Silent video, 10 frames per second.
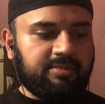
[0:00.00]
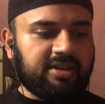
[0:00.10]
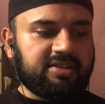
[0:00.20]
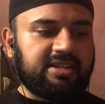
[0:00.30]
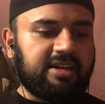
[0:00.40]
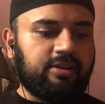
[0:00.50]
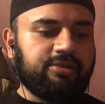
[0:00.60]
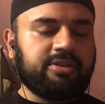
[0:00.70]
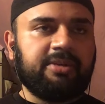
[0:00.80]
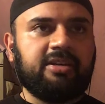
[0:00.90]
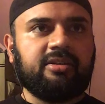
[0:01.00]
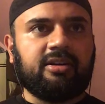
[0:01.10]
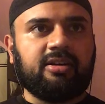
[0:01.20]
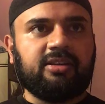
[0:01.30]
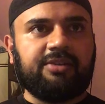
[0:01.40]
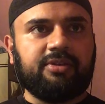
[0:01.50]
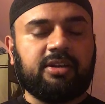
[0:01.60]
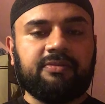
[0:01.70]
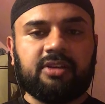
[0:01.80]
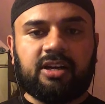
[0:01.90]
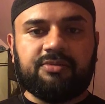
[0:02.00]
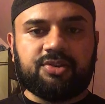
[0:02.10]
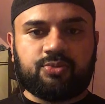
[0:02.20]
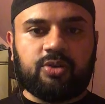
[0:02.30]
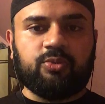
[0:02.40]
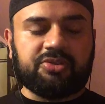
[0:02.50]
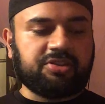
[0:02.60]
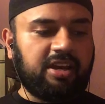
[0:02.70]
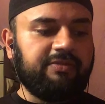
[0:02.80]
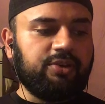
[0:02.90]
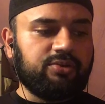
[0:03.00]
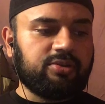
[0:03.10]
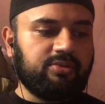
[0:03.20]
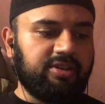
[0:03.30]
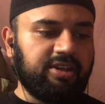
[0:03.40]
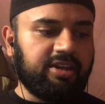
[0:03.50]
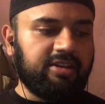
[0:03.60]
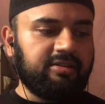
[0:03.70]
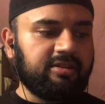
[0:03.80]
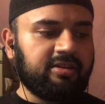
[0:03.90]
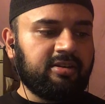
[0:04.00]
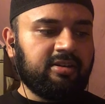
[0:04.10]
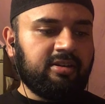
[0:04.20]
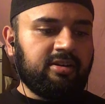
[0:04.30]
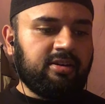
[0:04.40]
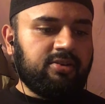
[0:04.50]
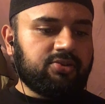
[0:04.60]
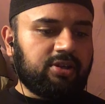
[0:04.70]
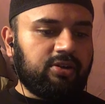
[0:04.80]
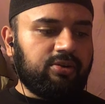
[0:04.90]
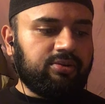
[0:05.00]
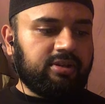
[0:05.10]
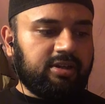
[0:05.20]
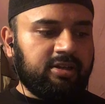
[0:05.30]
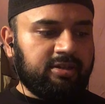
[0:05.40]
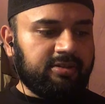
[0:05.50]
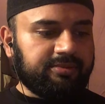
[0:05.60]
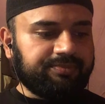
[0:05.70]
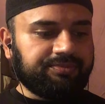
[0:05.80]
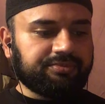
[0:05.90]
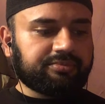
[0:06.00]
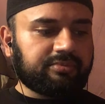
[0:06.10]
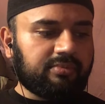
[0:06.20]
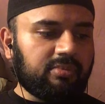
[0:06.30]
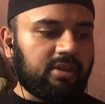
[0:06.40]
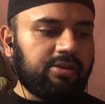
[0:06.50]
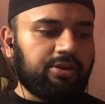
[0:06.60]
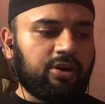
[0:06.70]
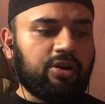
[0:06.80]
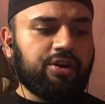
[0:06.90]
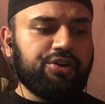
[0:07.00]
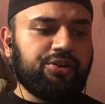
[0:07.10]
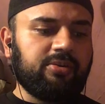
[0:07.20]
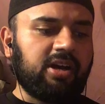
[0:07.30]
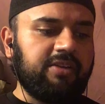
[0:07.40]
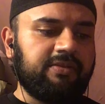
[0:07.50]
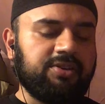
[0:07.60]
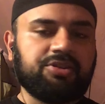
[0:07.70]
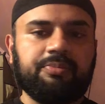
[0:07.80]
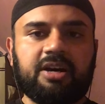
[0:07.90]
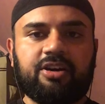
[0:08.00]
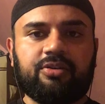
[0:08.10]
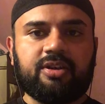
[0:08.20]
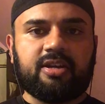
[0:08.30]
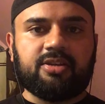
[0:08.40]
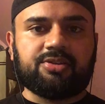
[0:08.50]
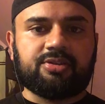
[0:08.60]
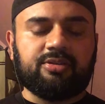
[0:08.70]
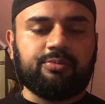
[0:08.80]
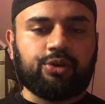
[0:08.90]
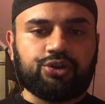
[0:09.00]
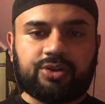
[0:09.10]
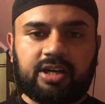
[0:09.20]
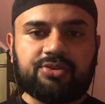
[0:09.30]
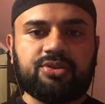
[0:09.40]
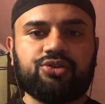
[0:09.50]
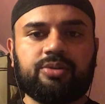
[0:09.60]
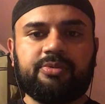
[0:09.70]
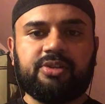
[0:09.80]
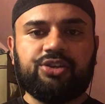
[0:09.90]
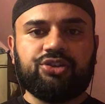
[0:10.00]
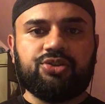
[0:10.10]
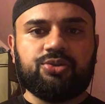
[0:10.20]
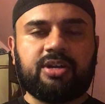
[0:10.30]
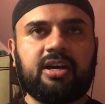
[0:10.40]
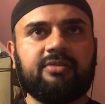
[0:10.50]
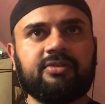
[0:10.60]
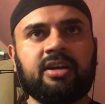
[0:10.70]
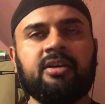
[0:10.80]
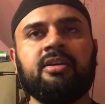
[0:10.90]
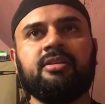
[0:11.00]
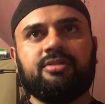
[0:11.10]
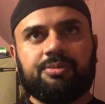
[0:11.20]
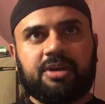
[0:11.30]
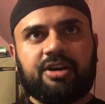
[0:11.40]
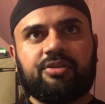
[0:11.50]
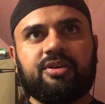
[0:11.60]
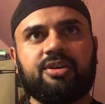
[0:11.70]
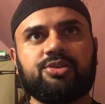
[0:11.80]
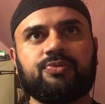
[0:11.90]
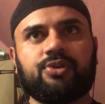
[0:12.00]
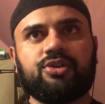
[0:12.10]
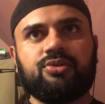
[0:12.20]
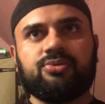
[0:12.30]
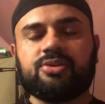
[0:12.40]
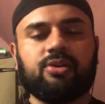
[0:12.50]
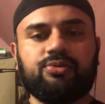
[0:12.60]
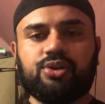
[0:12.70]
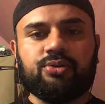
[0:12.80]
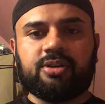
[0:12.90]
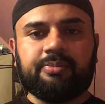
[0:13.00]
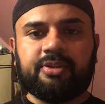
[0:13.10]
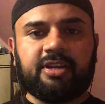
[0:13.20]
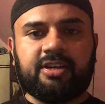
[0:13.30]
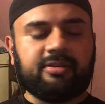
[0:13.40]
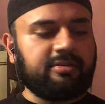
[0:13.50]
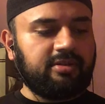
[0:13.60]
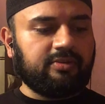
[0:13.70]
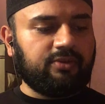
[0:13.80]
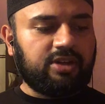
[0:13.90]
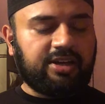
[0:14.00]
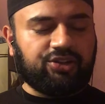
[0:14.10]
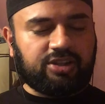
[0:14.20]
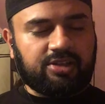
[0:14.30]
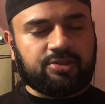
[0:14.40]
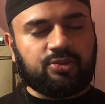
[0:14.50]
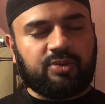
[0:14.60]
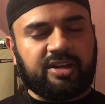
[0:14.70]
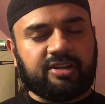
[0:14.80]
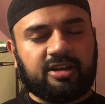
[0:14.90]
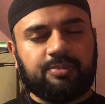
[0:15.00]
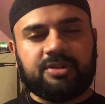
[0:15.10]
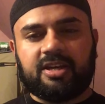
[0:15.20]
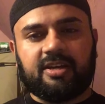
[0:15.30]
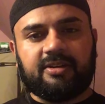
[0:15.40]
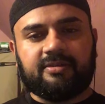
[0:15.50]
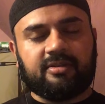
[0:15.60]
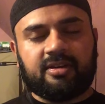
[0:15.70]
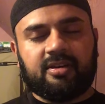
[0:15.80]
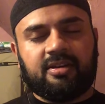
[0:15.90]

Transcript: because that ultimate uh, level of love is what will save you too in the end. So the harder your life is, the better it is. The more trials and tribulations you have, the better it is for you. So don't complain. If you had a chance to wake up, then